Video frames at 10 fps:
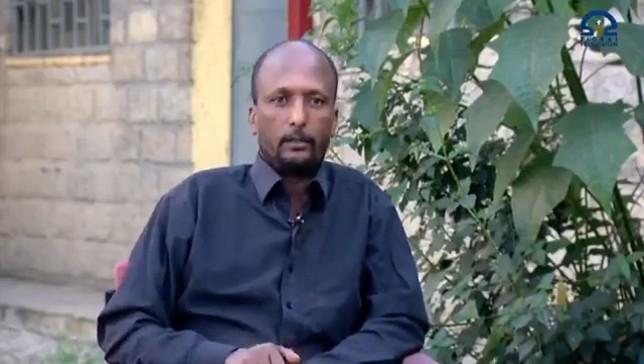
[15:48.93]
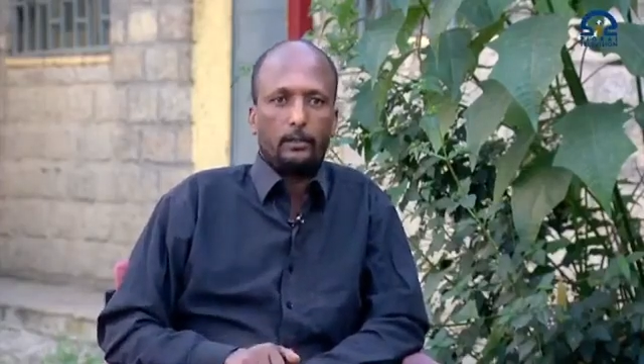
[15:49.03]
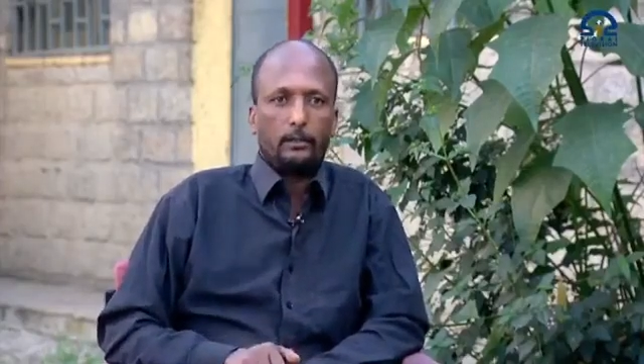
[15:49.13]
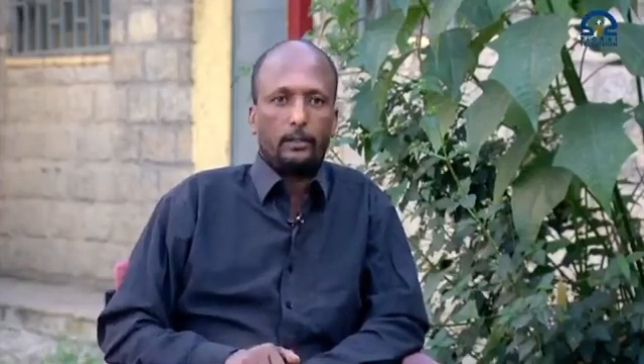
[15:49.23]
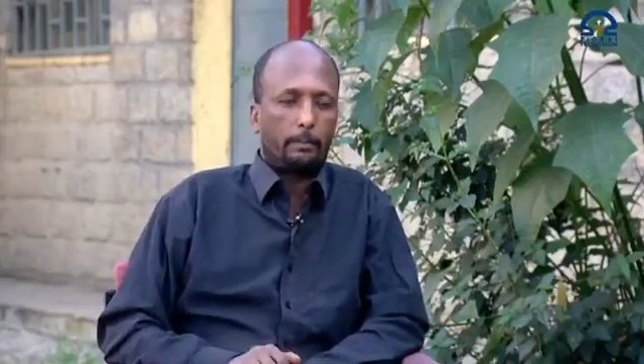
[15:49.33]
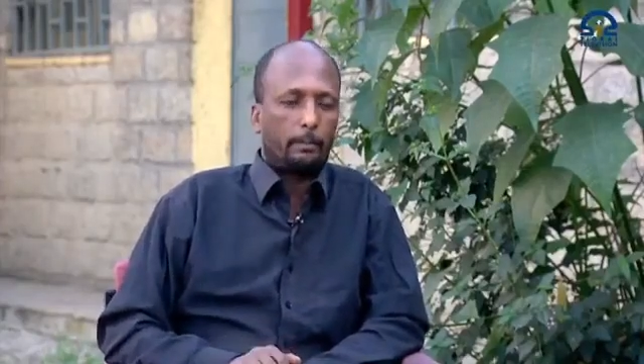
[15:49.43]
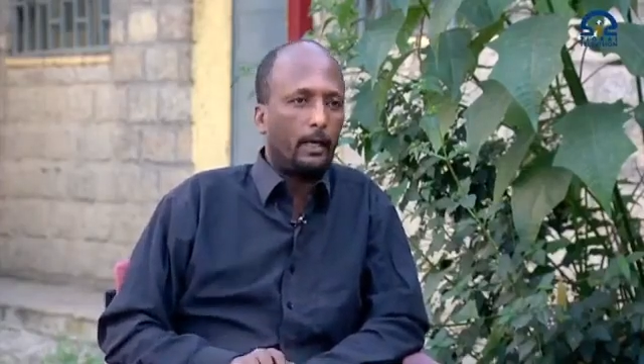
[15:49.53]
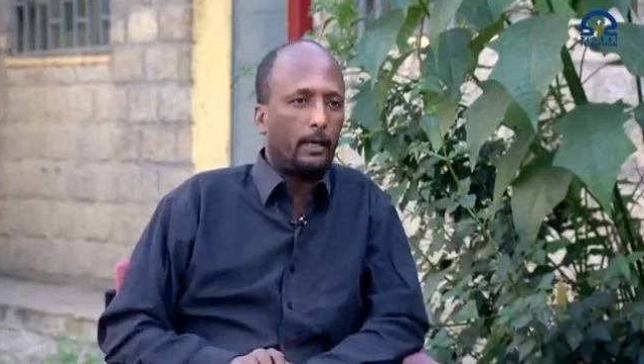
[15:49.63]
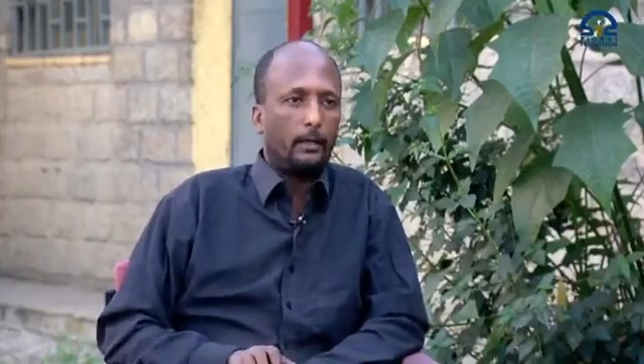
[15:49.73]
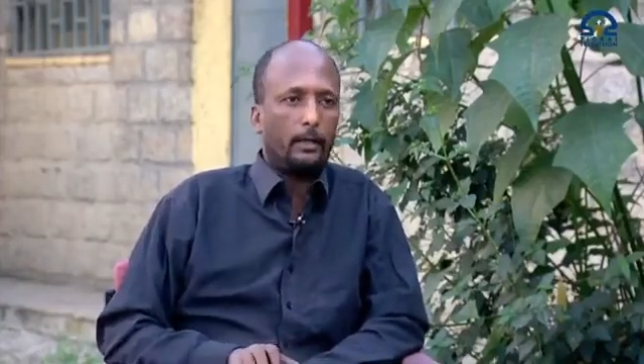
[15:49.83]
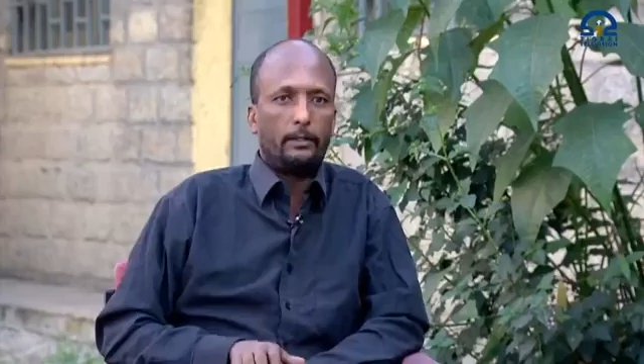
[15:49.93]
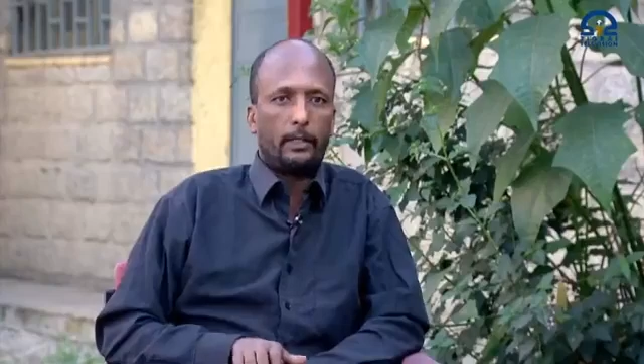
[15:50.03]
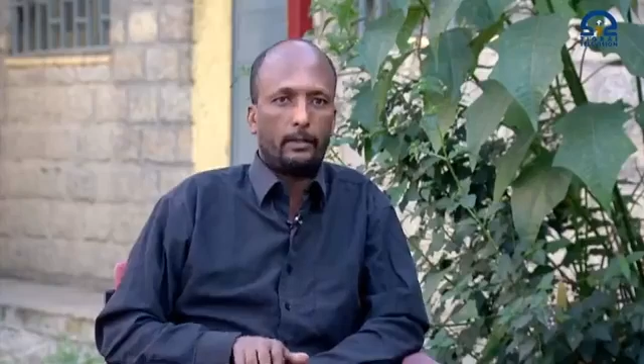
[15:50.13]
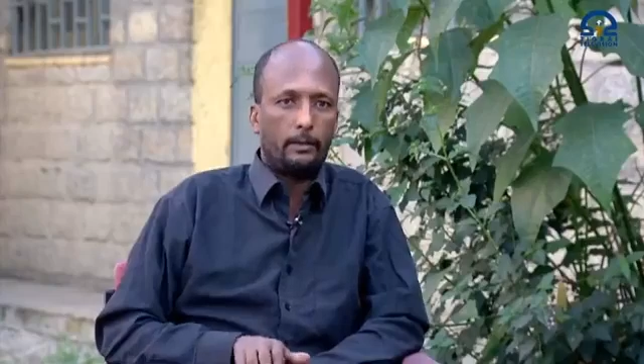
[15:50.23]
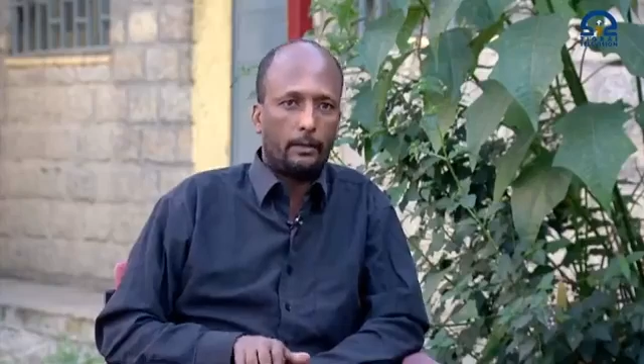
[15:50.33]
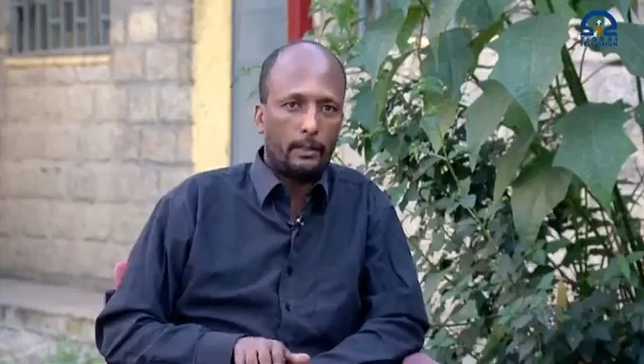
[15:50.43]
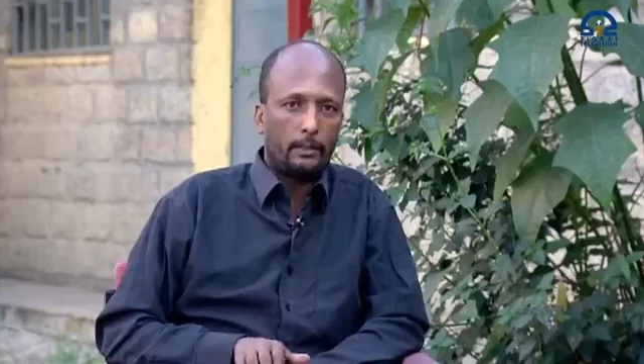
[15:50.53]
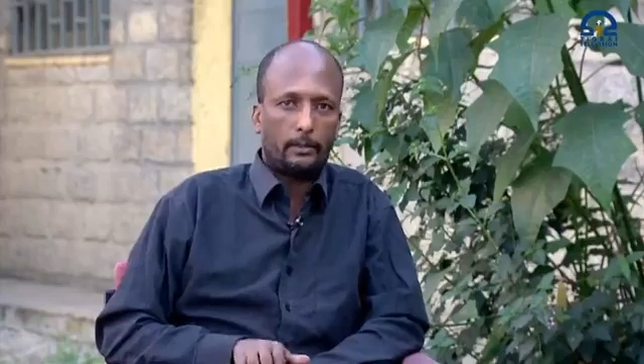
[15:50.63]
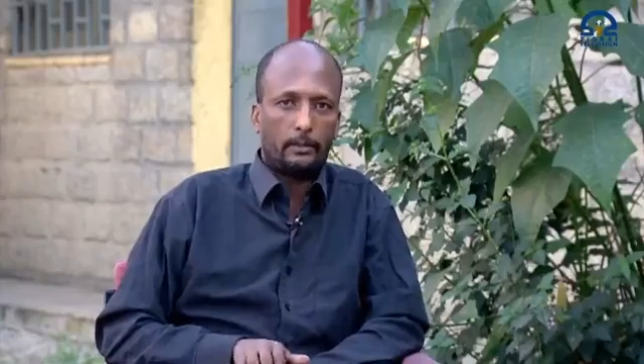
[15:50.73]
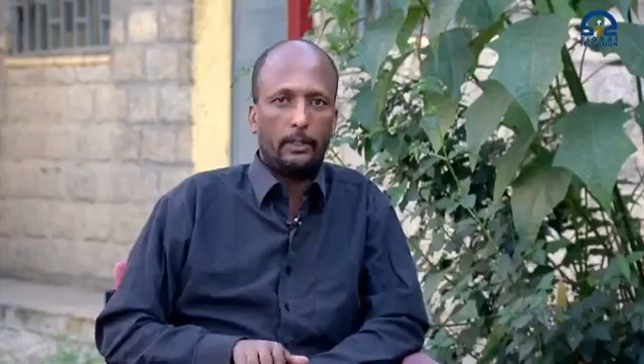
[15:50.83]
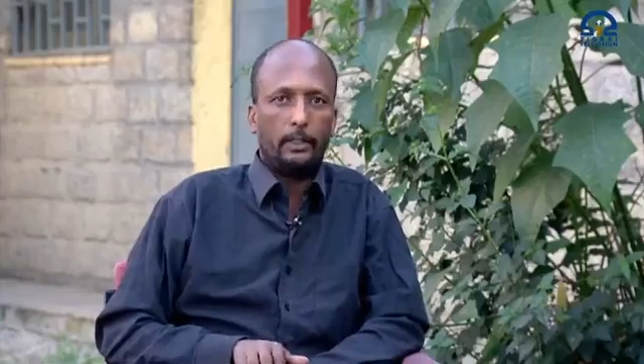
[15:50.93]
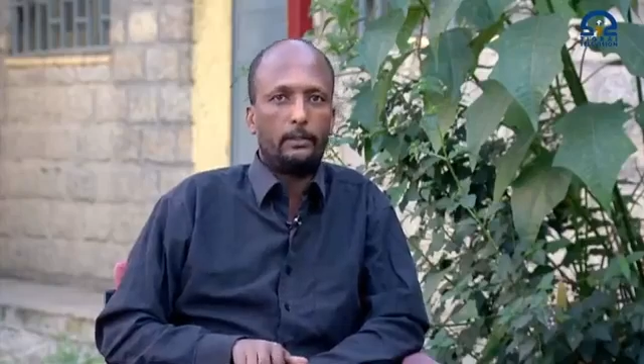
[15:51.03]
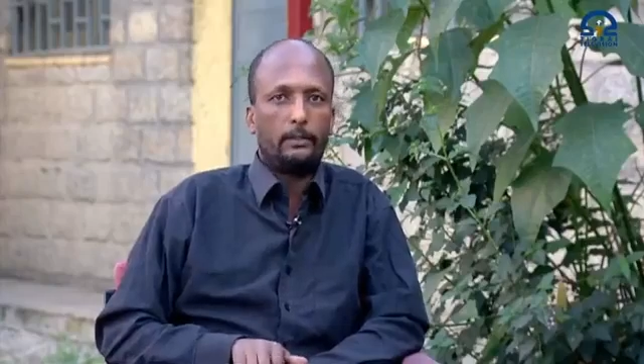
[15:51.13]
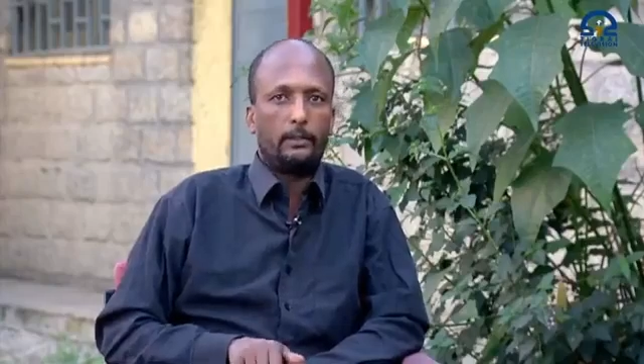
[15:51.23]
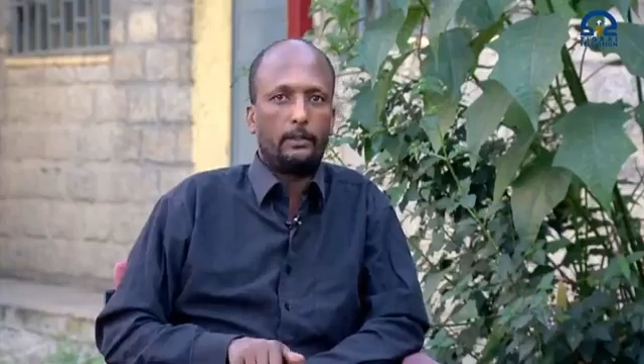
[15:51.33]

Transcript: Their plan and their interest is